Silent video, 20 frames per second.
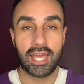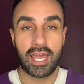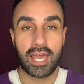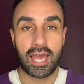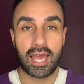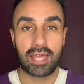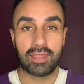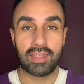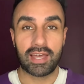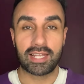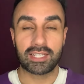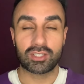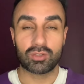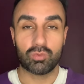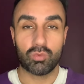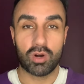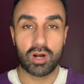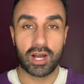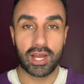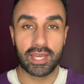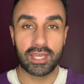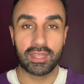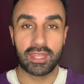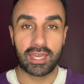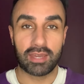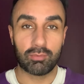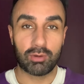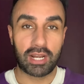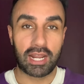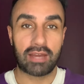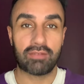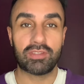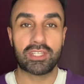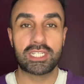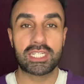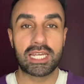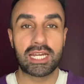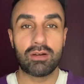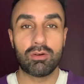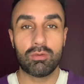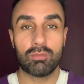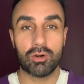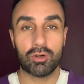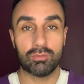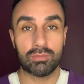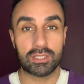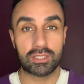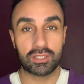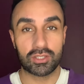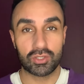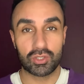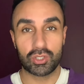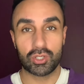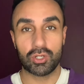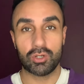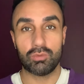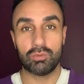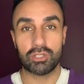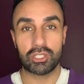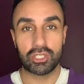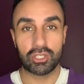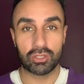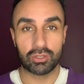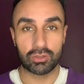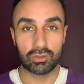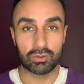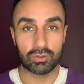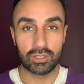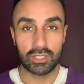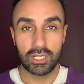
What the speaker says: And that's why they will have the tower moments, and so will you.